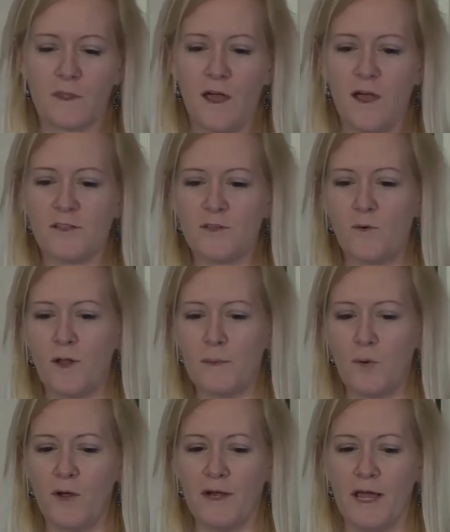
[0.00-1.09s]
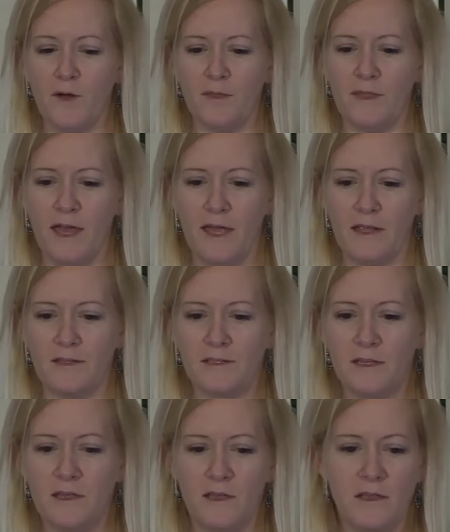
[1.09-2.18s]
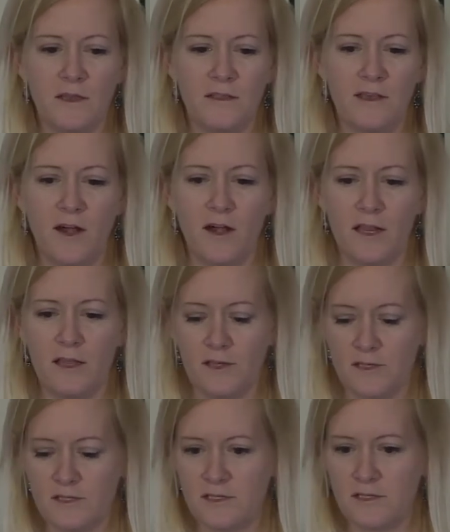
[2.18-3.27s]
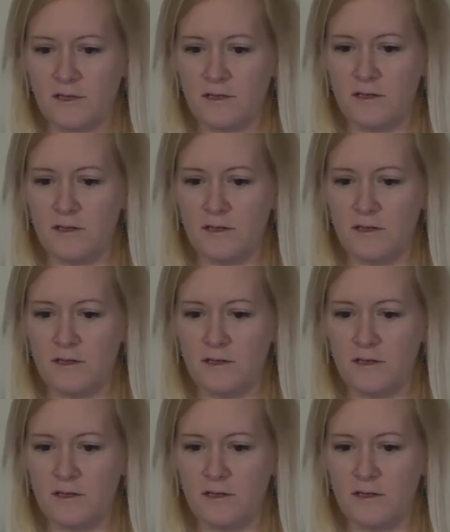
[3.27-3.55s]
I also want to point out that there is